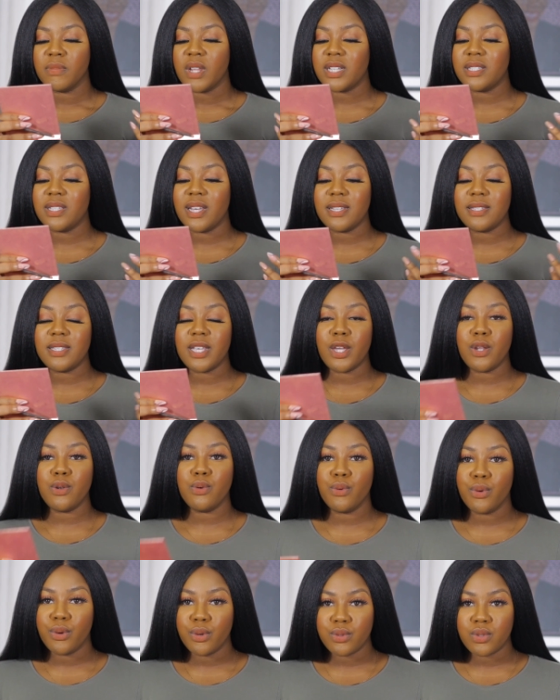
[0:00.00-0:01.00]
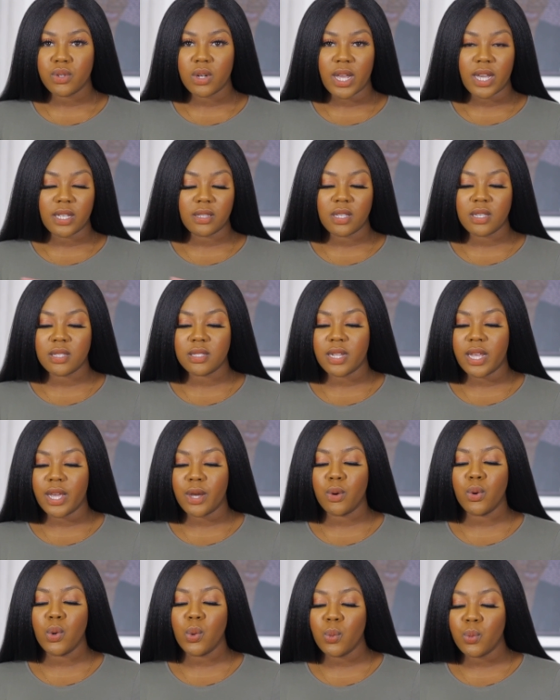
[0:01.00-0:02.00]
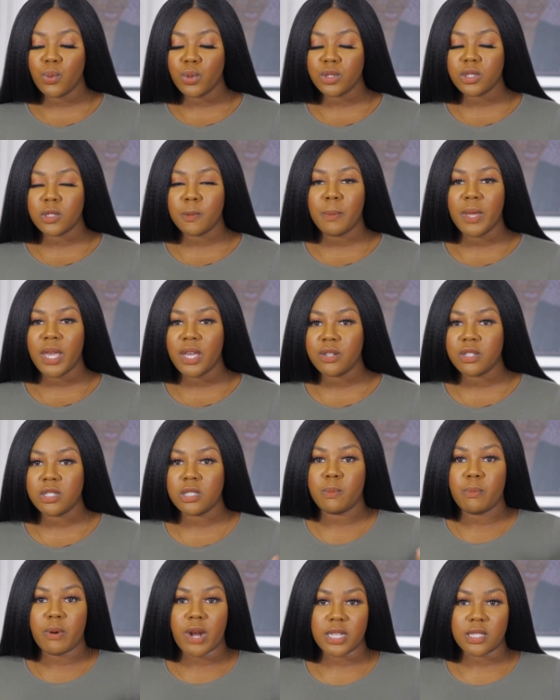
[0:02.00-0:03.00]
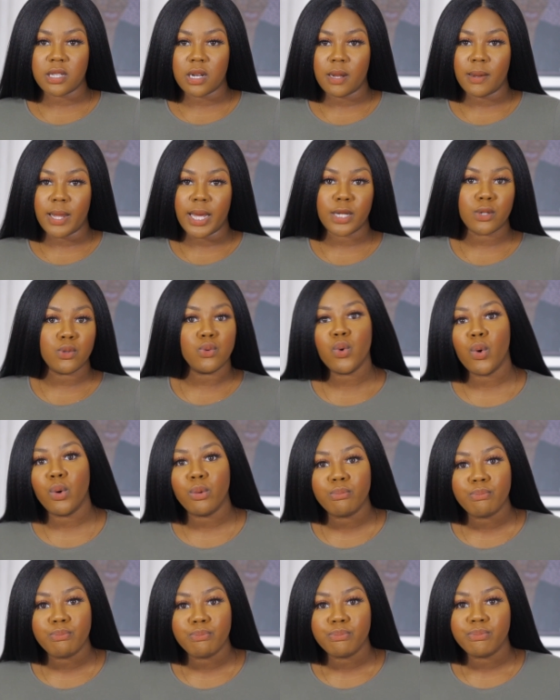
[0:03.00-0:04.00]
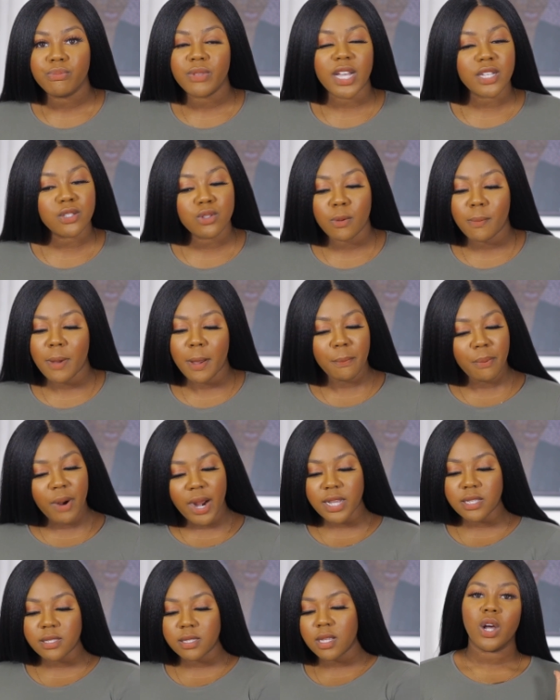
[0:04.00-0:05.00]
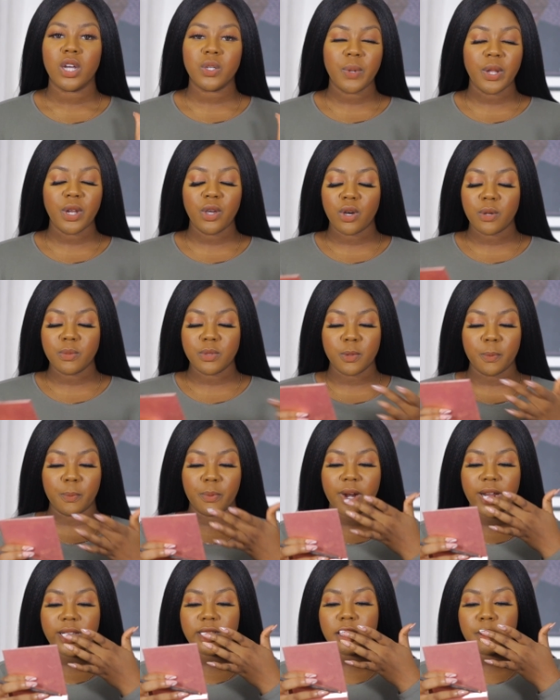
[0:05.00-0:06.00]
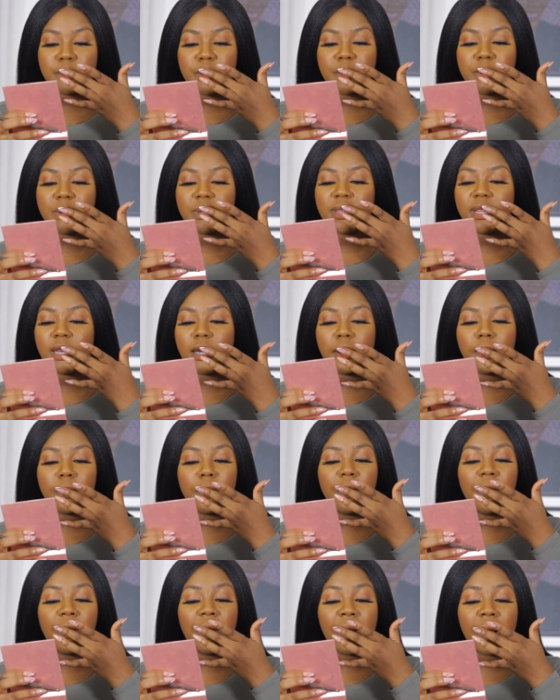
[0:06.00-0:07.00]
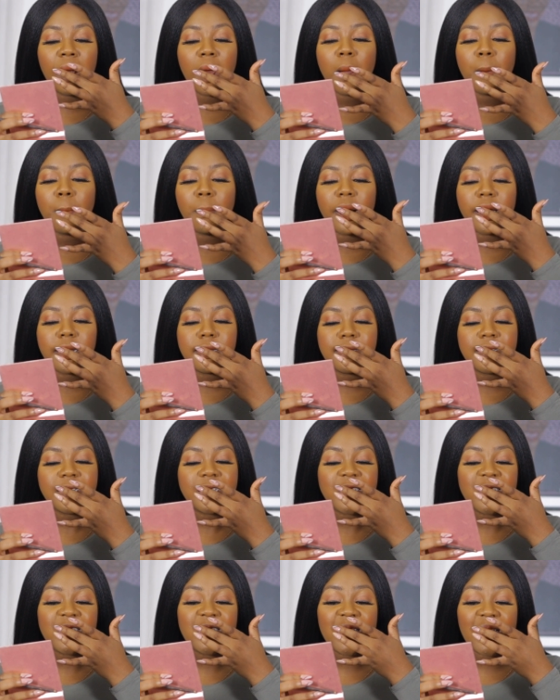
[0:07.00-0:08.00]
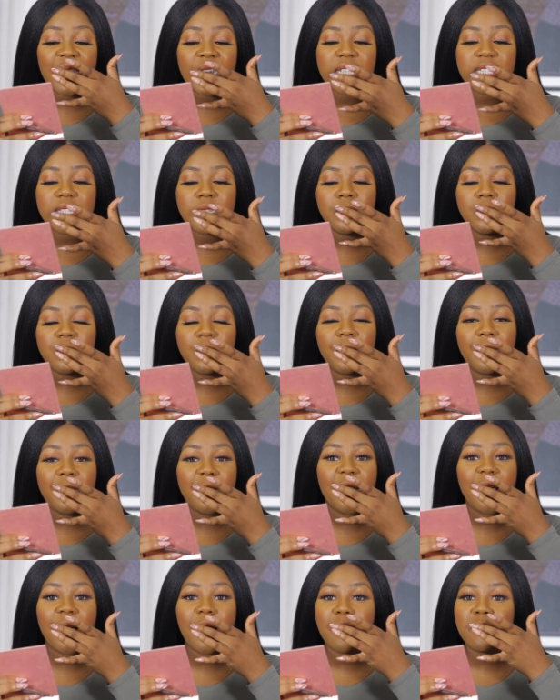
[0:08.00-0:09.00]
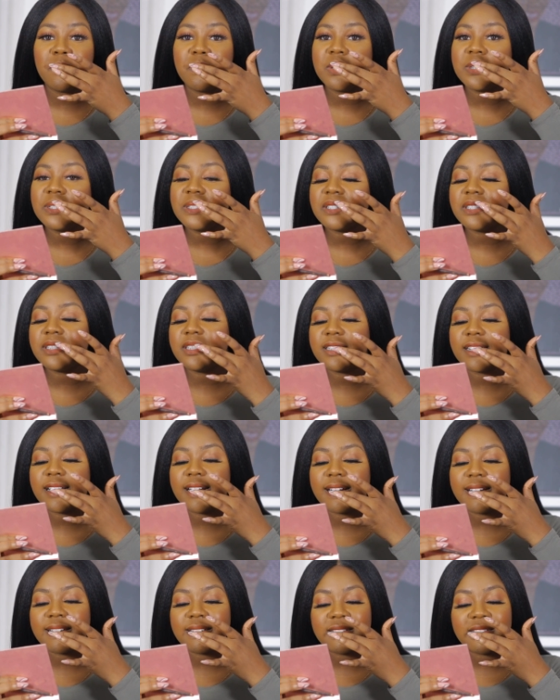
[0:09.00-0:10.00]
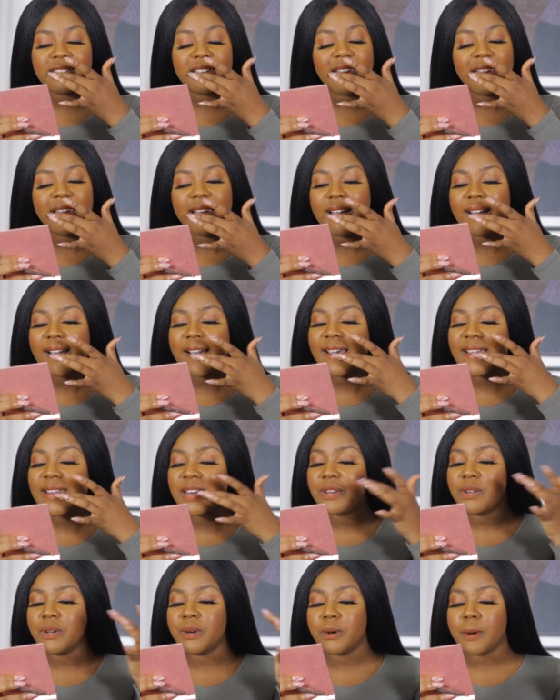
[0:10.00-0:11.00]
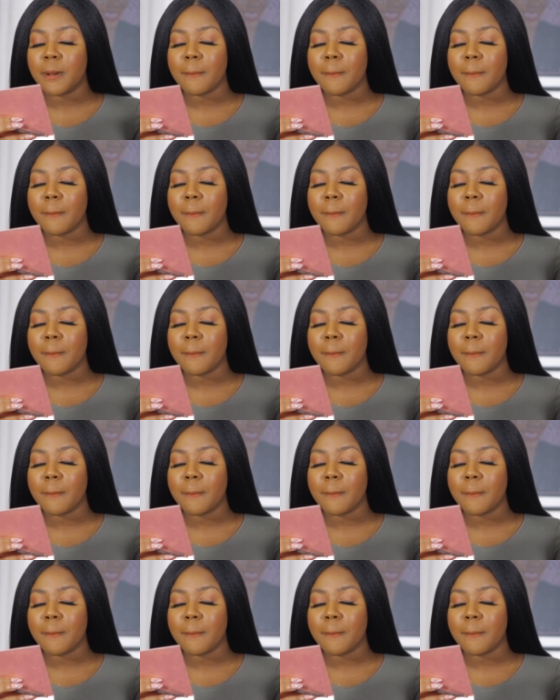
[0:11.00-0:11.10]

I started saying no to, like, things like, oh, I want to pay this price. And I'm like, no, that's not my price. Because when it comes to pricing, people think, oh, pricing is just knowing how much to charge. And